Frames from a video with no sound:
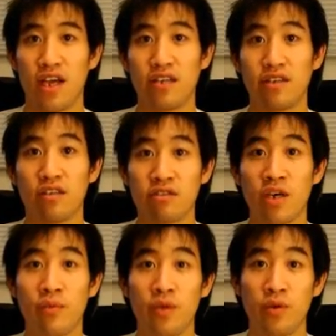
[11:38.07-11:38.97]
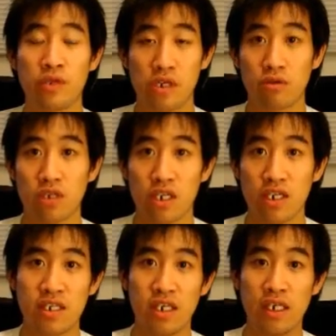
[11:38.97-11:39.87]
and somebody was always
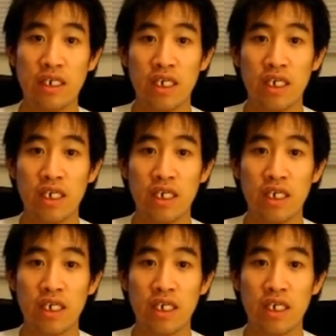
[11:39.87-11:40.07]
listening.